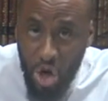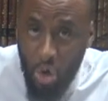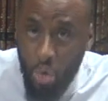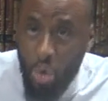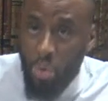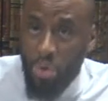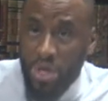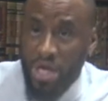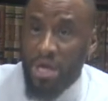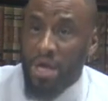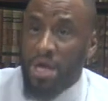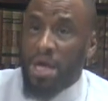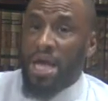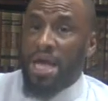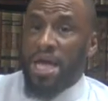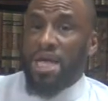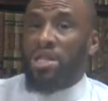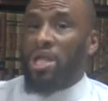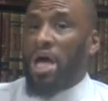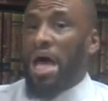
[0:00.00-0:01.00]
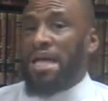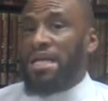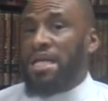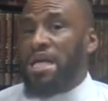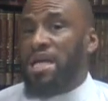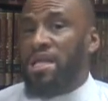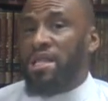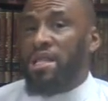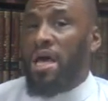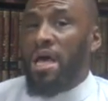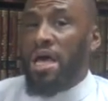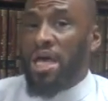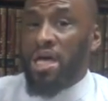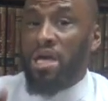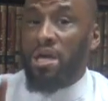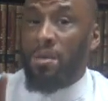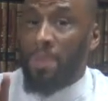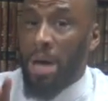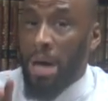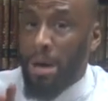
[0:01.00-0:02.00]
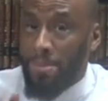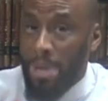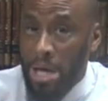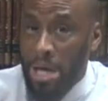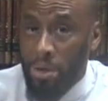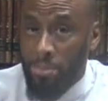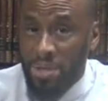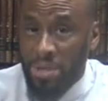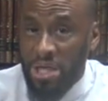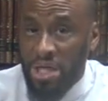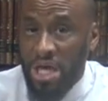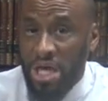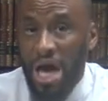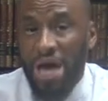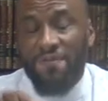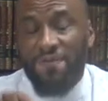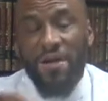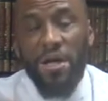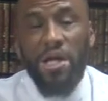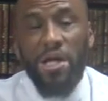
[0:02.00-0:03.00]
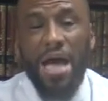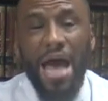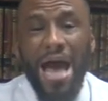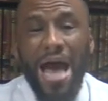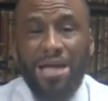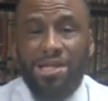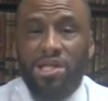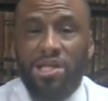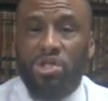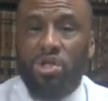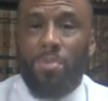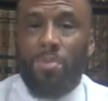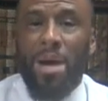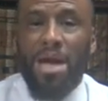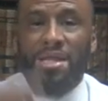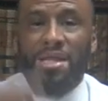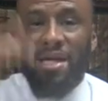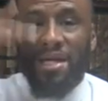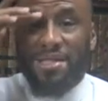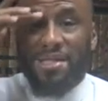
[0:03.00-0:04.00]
Nawawi in the hadith, in the Ma'amal bin Niyat, verily actions are by the